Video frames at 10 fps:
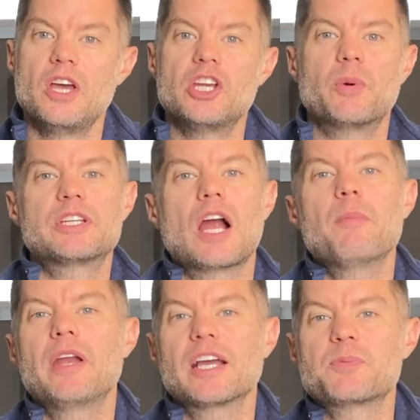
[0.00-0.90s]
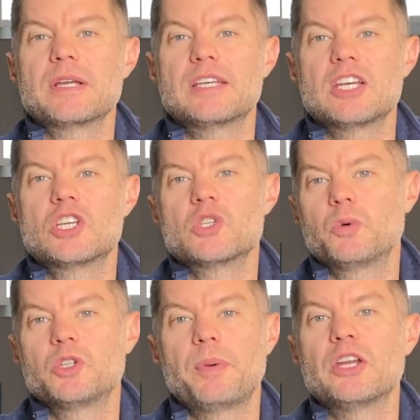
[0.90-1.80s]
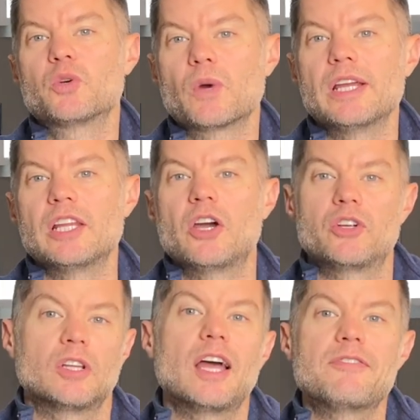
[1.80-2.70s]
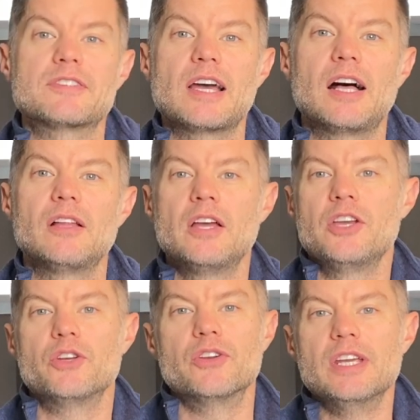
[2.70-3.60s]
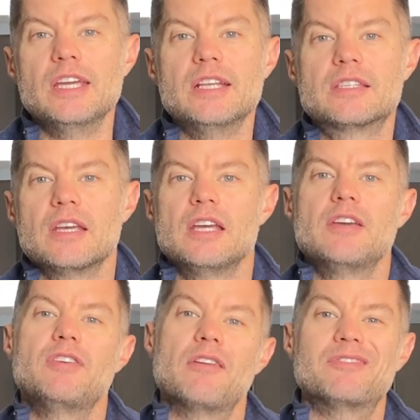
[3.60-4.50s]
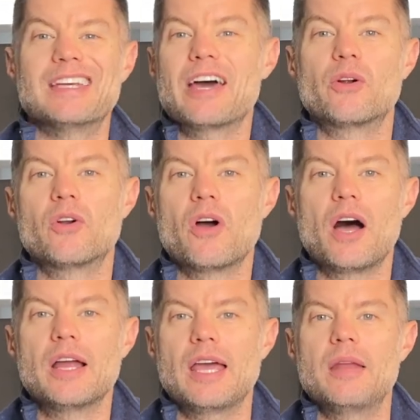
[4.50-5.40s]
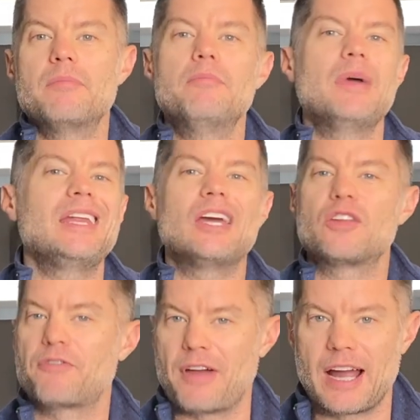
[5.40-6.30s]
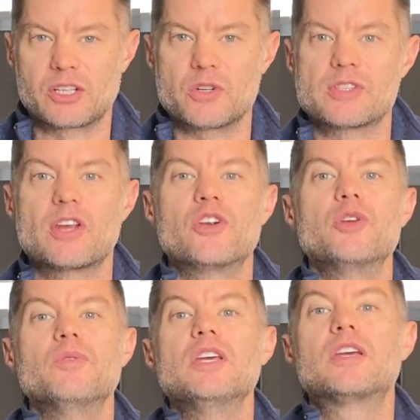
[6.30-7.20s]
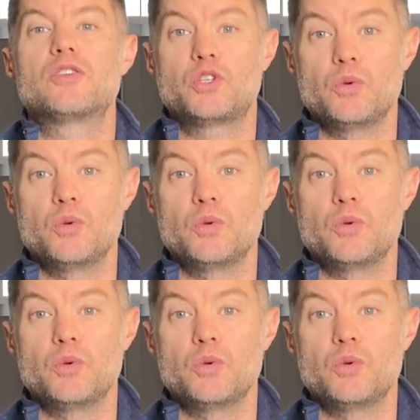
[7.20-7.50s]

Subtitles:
Your retirement expectations will depend greatly on your lifestyle, your needs, if you have debt or not, and many other factors that are unique to